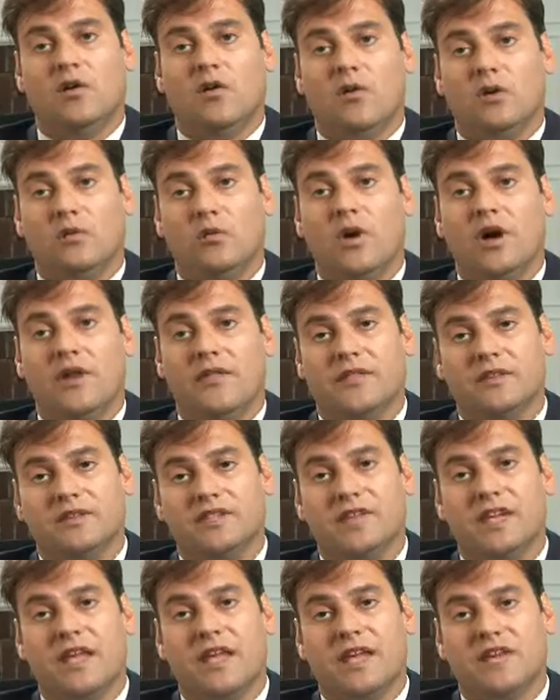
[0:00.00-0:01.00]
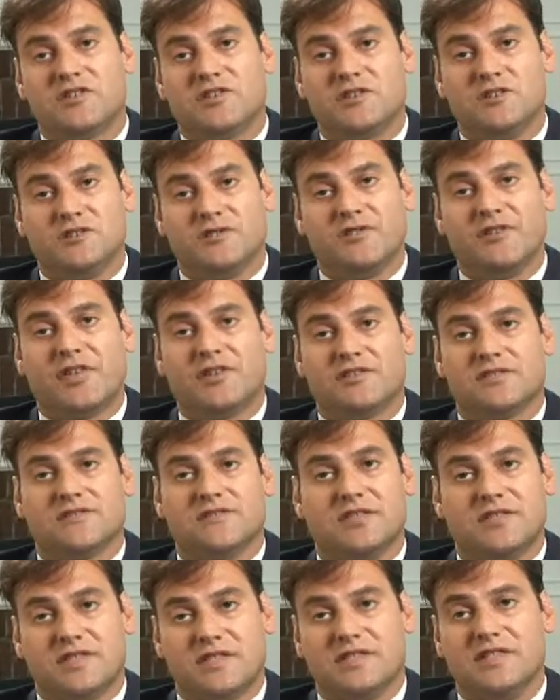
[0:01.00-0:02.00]
or while the litigation defense
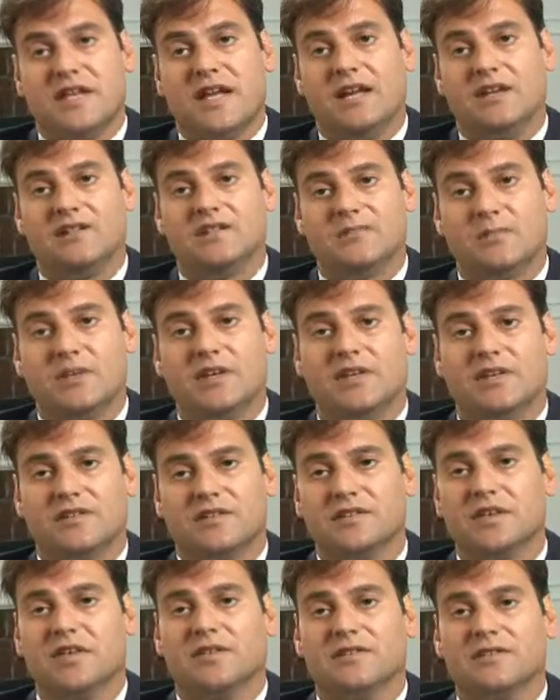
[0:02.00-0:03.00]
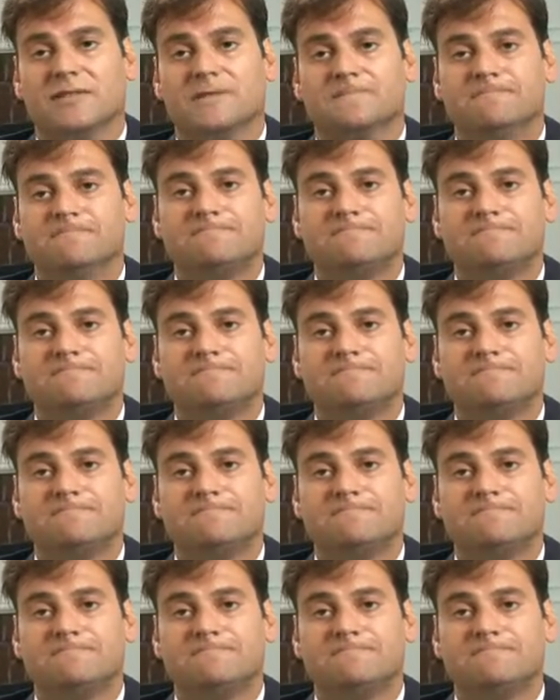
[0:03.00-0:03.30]
of the detained is being conducted.